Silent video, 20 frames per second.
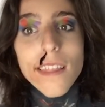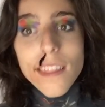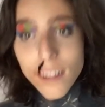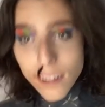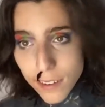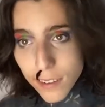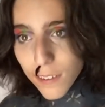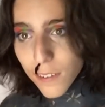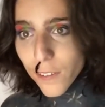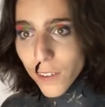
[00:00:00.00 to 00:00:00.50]

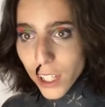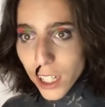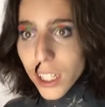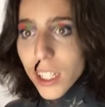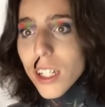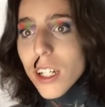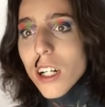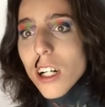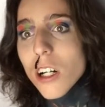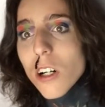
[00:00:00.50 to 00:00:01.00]
this
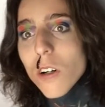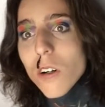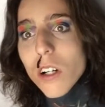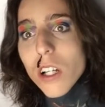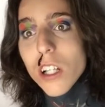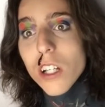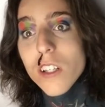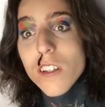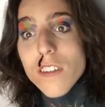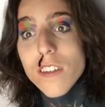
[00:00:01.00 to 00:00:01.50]
video
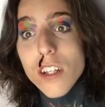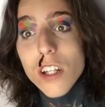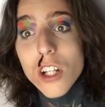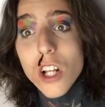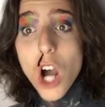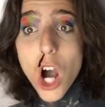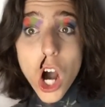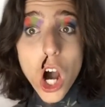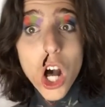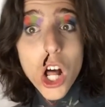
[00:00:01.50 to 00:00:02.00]
is in
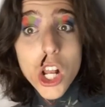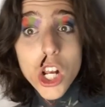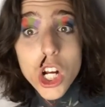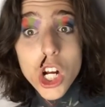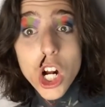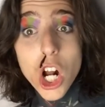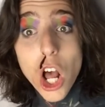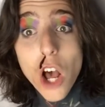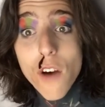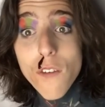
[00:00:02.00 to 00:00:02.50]

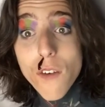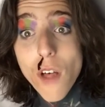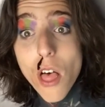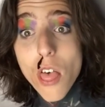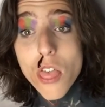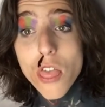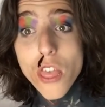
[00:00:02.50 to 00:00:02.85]
honor of